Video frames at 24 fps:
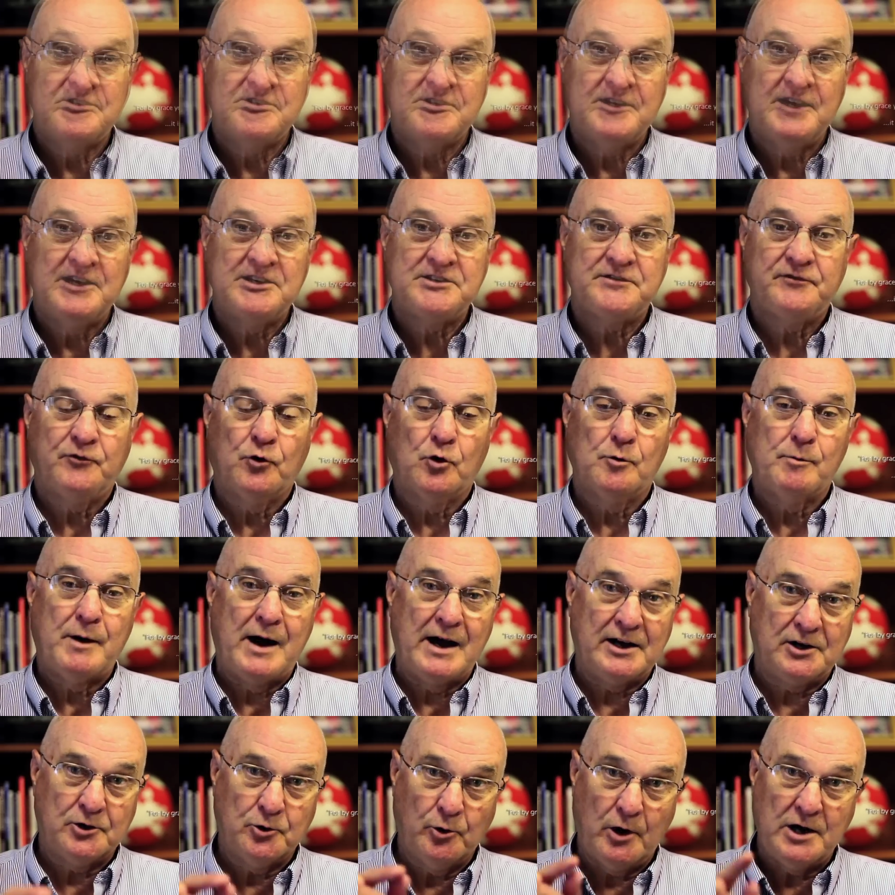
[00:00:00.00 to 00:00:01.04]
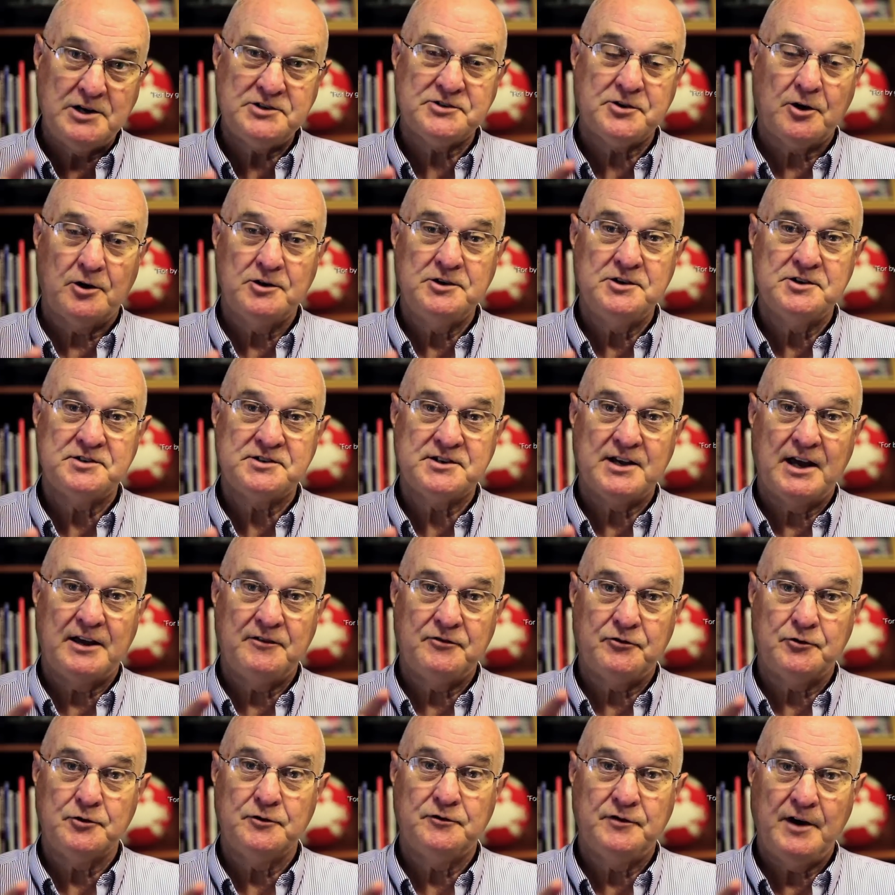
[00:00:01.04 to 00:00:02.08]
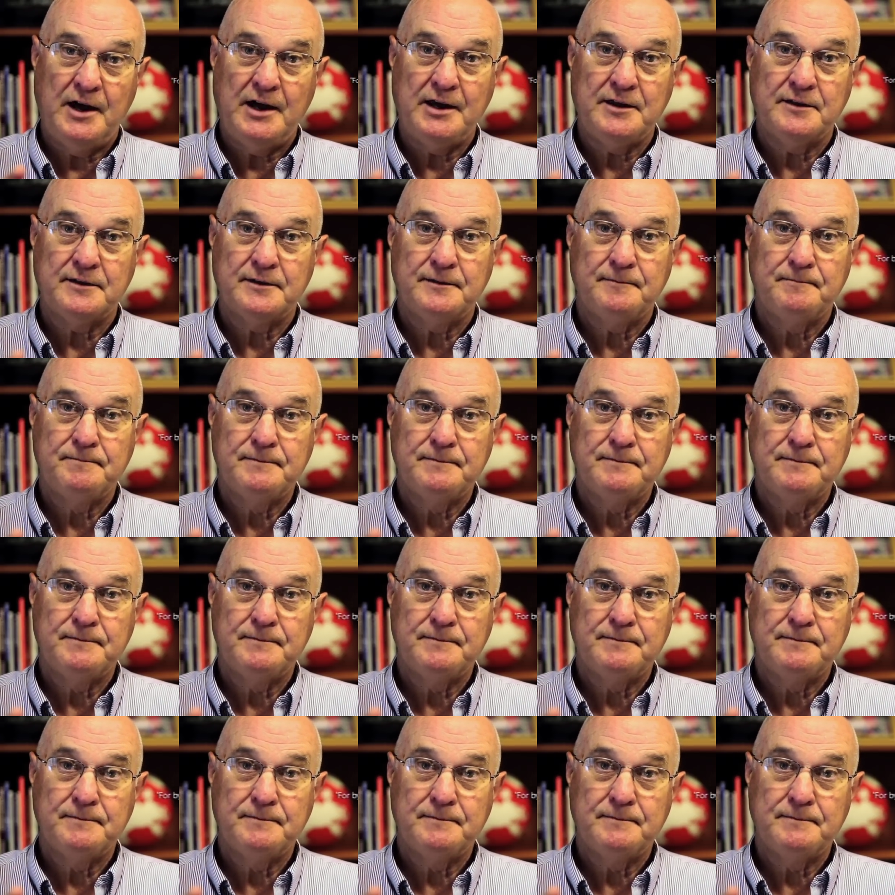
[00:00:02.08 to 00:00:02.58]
says, For by grace are you saved through faith.